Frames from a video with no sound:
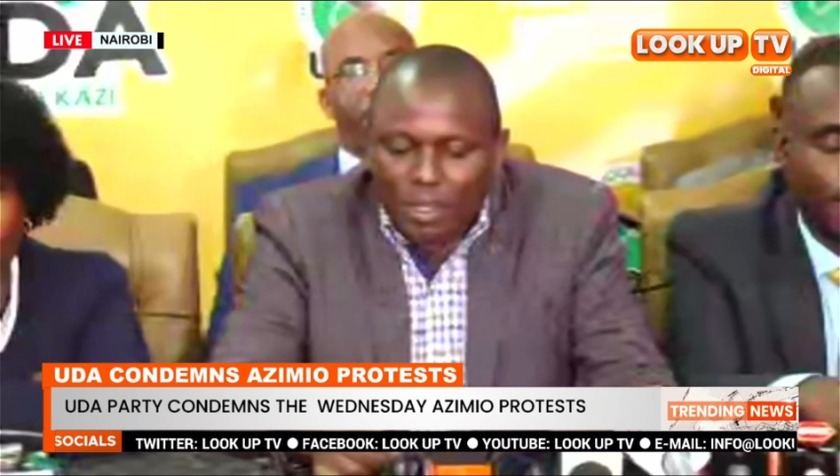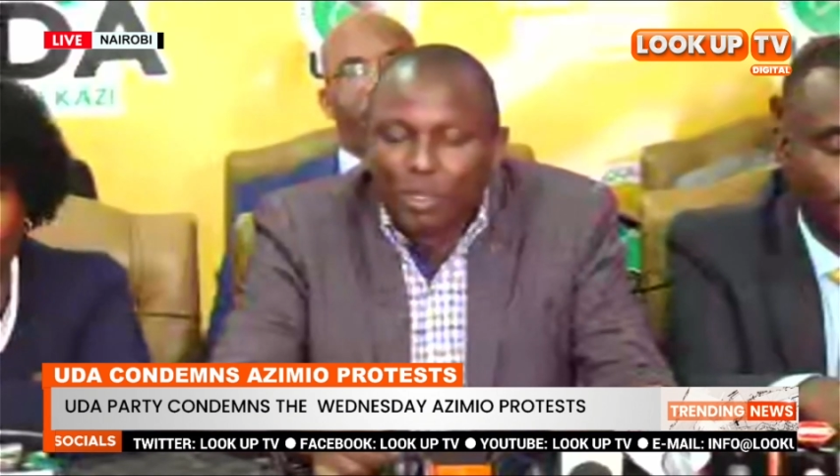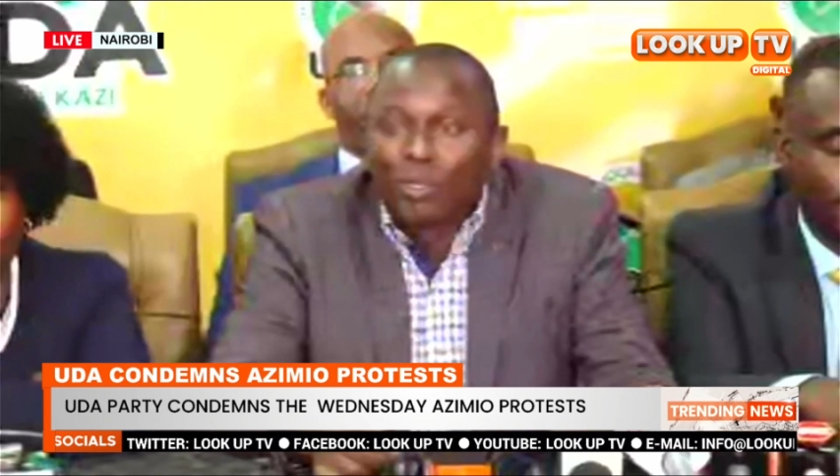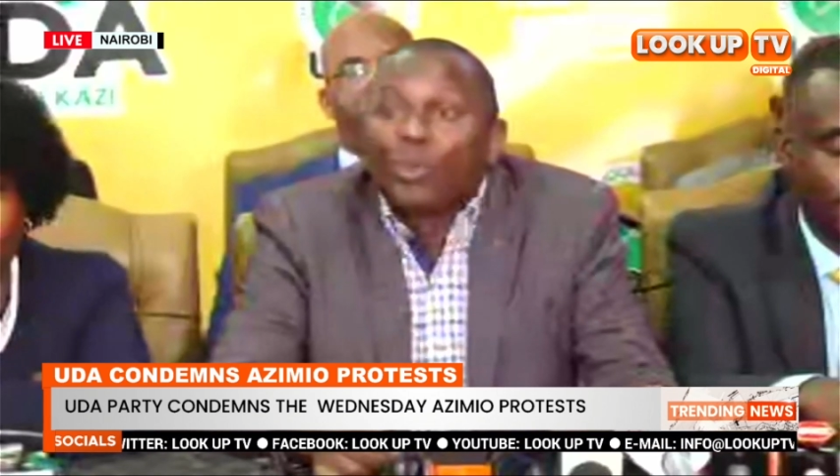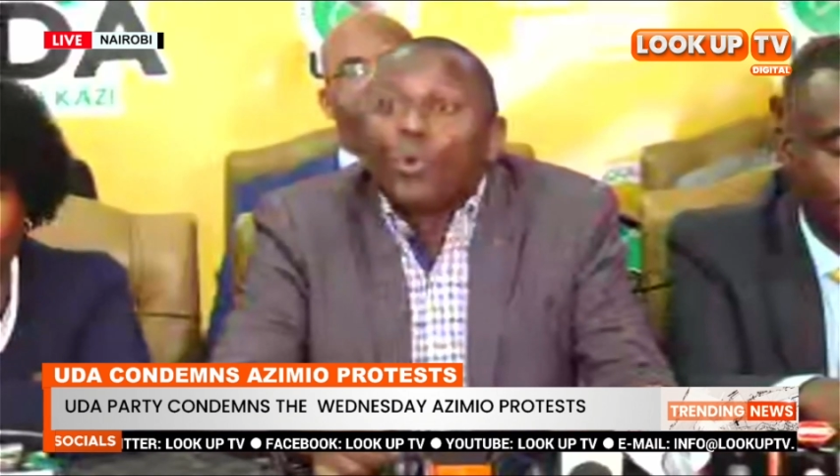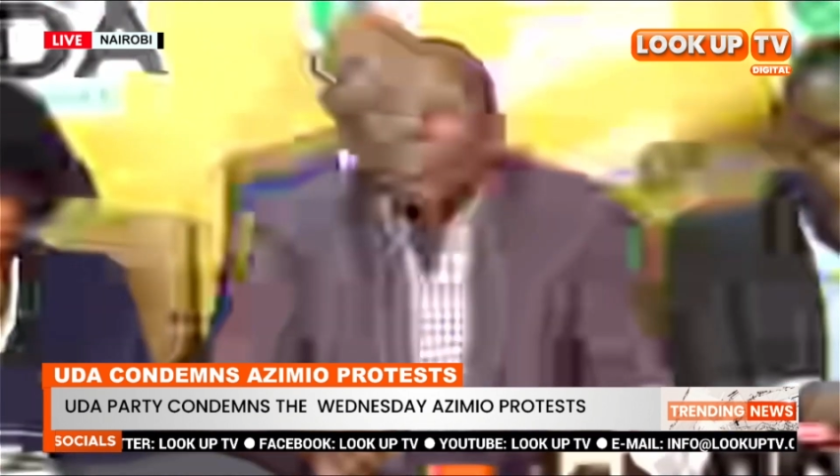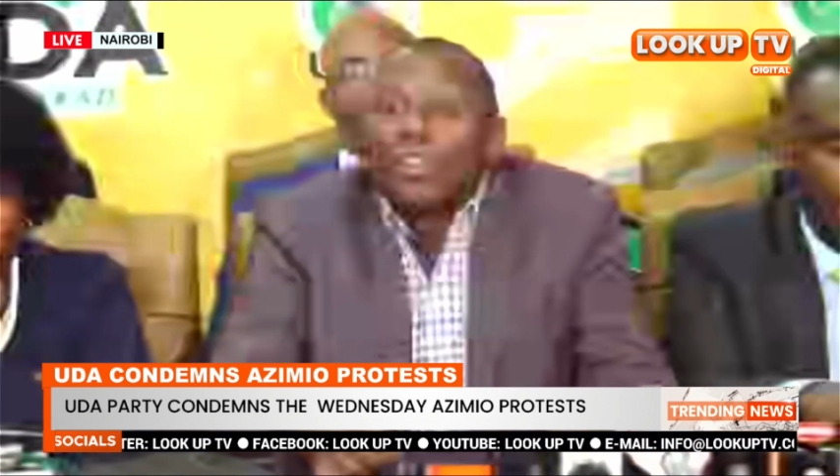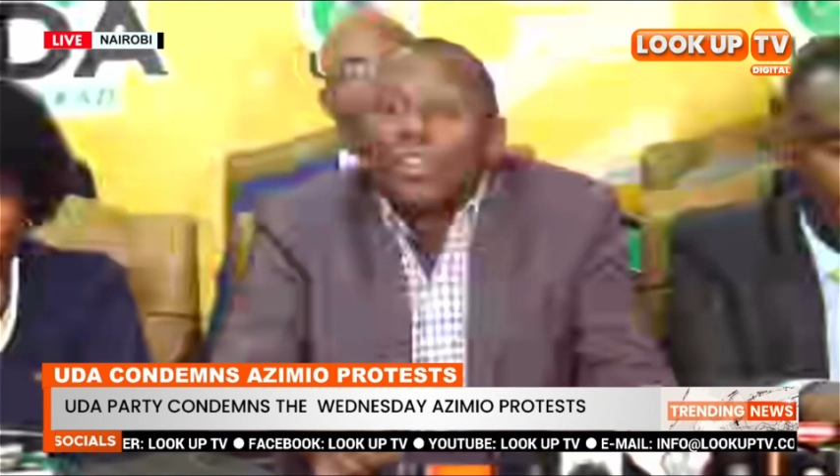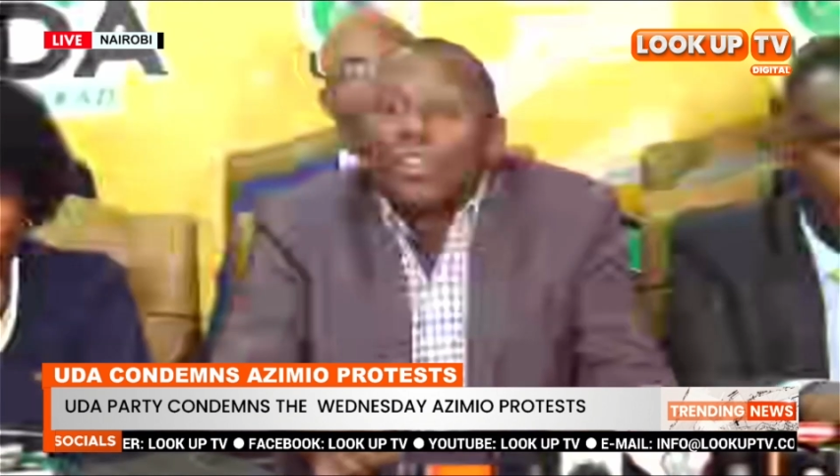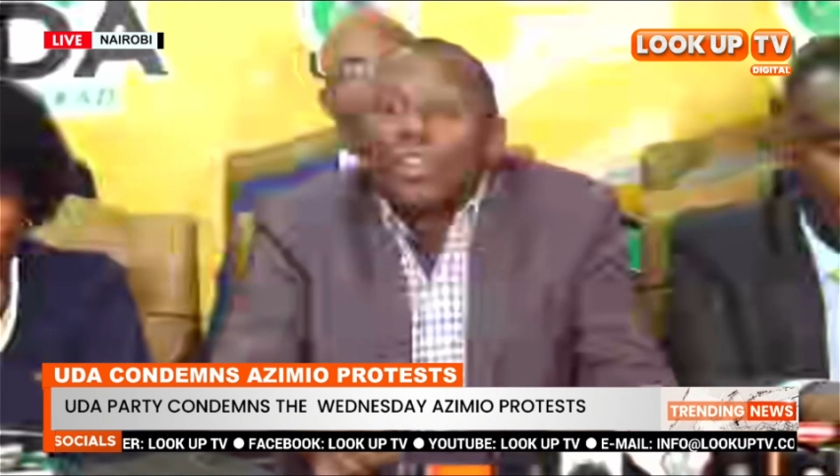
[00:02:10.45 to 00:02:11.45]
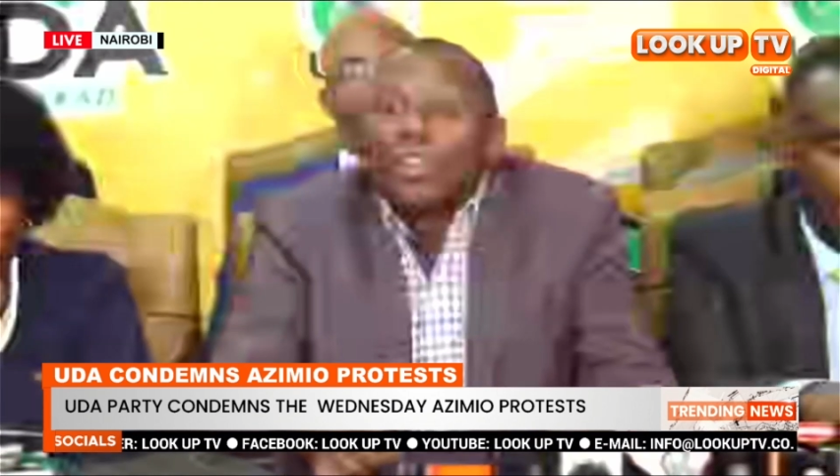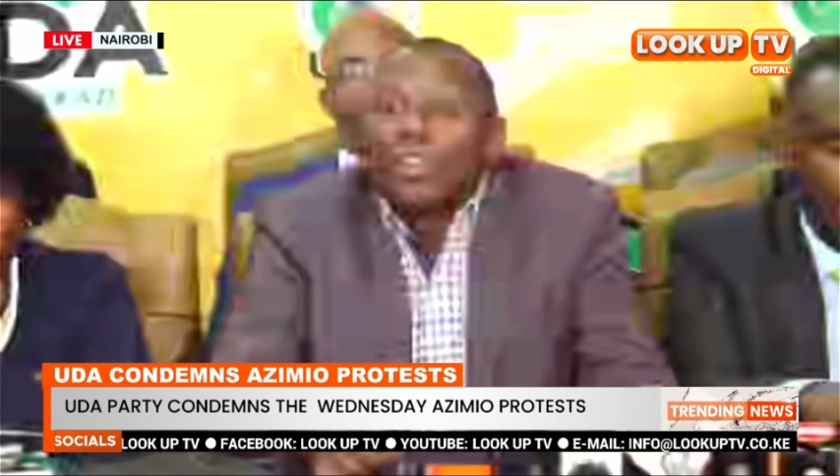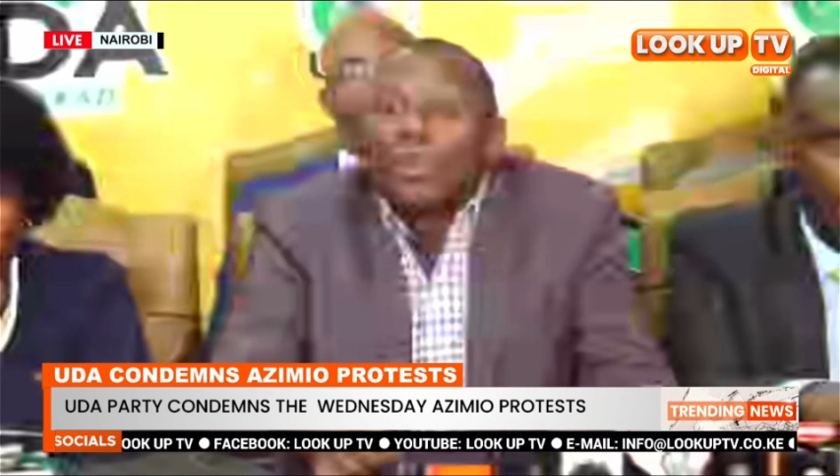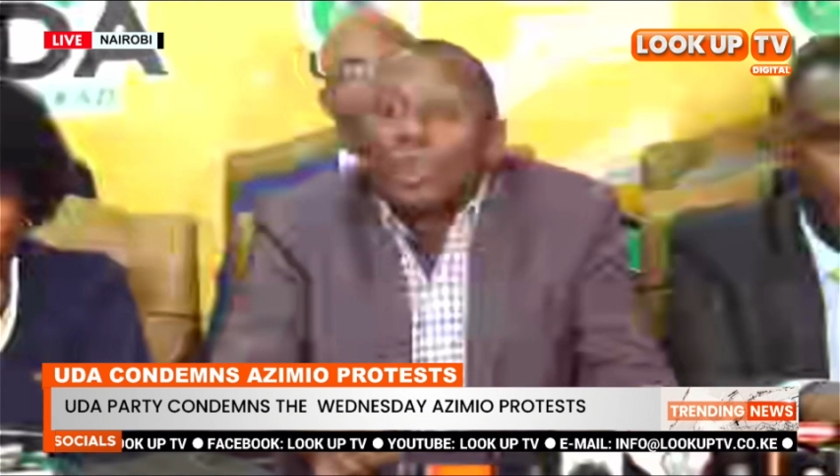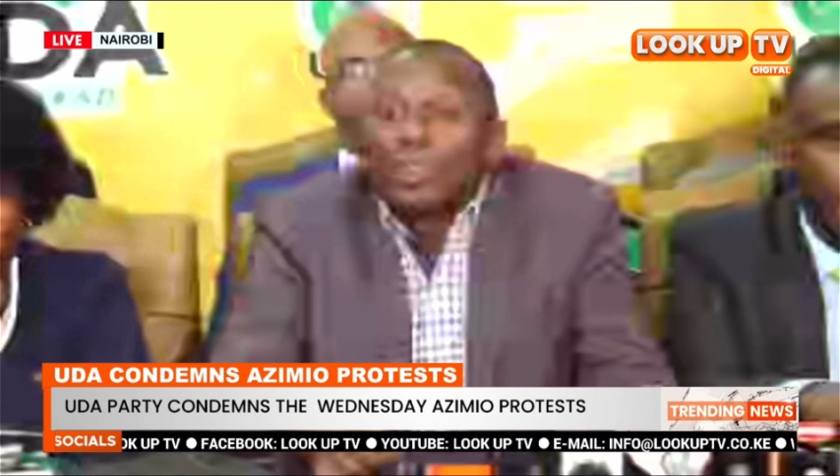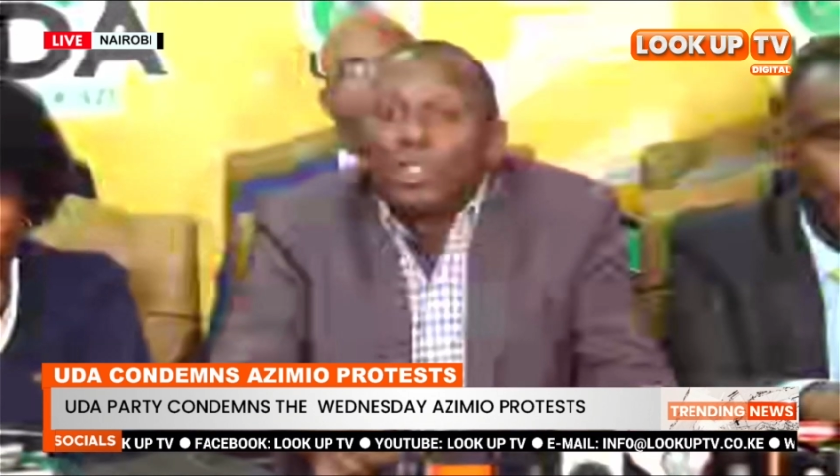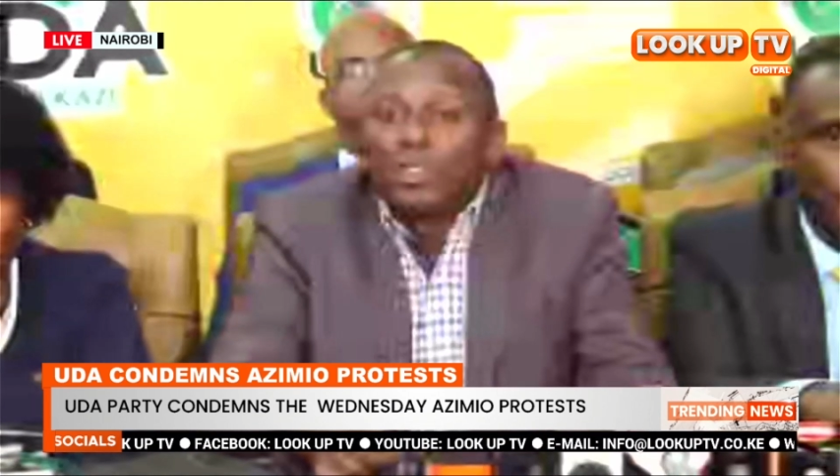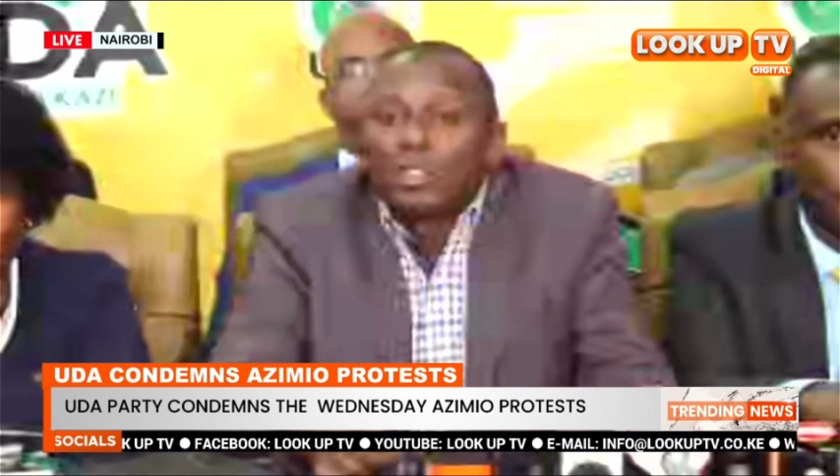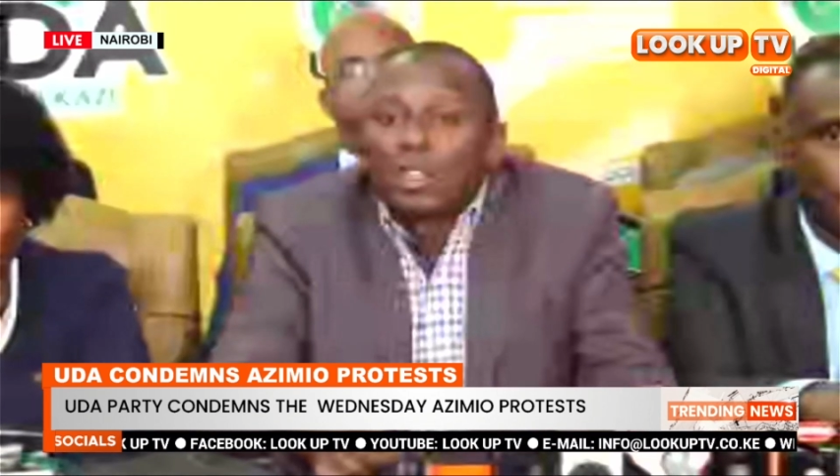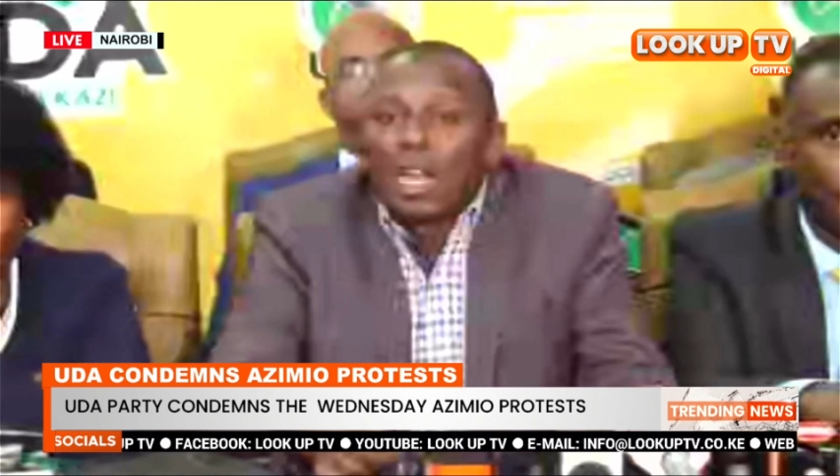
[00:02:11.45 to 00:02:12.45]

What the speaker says: through this